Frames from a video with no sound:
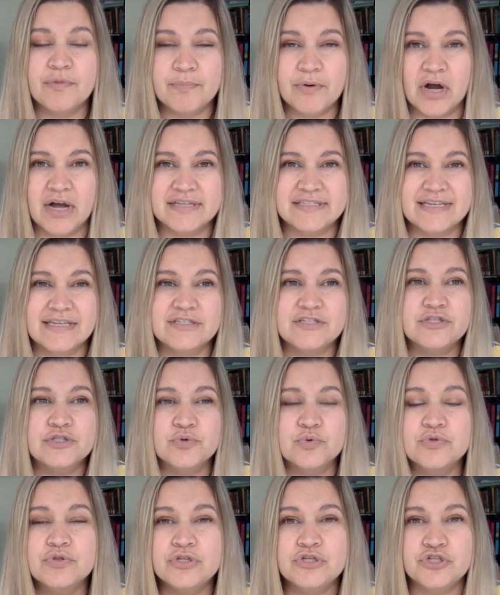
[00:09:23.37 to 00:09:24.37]
process,
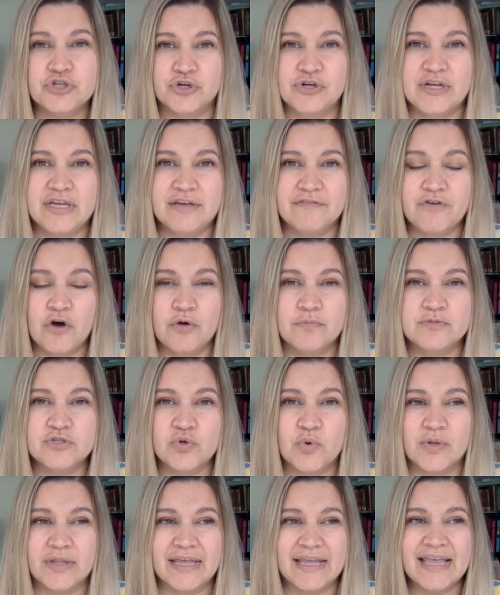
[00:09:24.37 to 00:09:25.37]
through the journey of
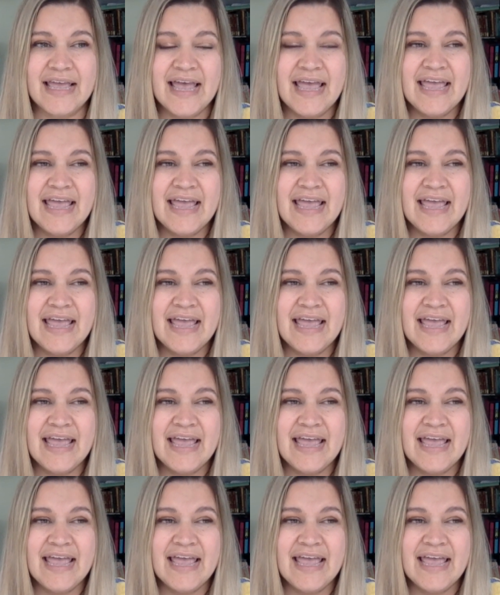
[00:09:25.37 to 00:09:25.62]
homeschooling.